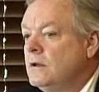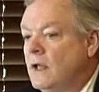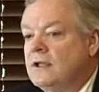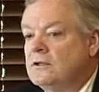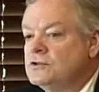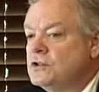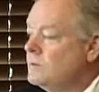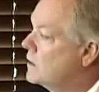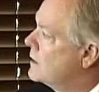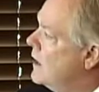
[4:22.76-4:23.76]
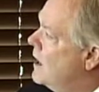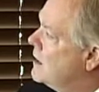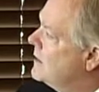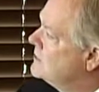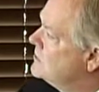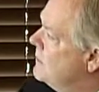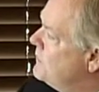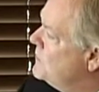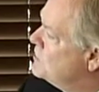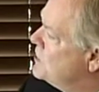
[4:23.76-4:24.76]
a consumer economy,
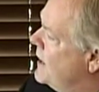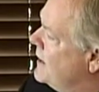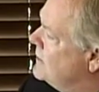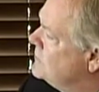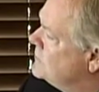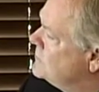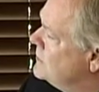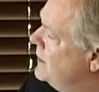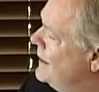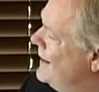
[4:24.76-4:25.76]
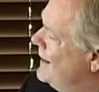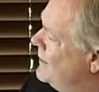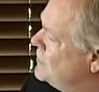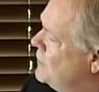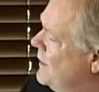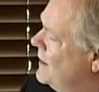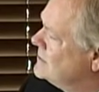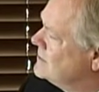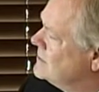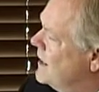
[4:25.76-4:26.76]
something changed. In
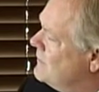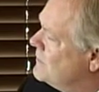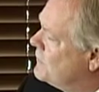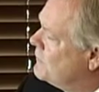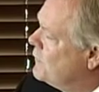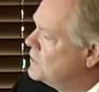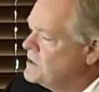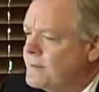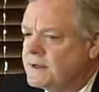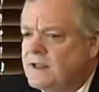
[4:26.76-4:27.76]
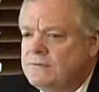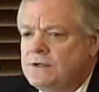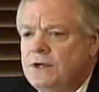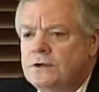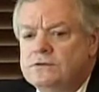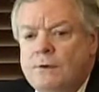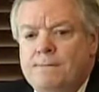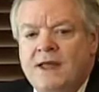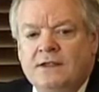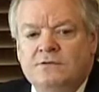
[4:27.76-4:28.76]
2007, for the first time in 11 years,
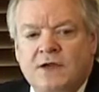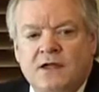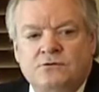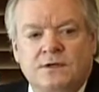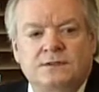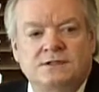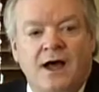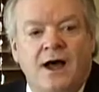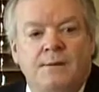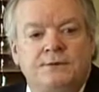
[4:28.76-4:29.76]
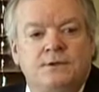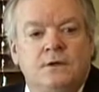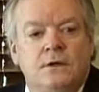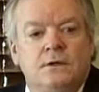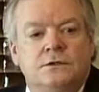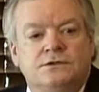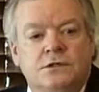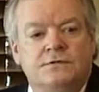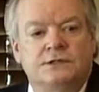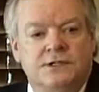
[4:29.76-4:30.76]
manufacturing topped
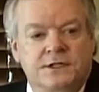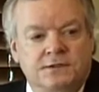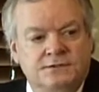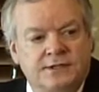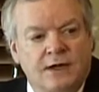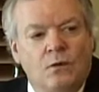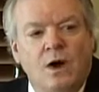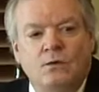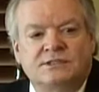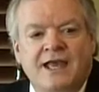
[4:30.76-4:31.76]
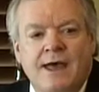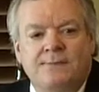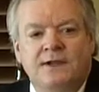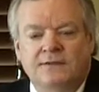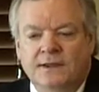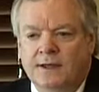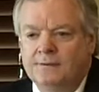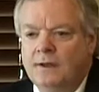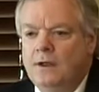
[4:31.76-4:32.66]
service deals. Now, what was happening then?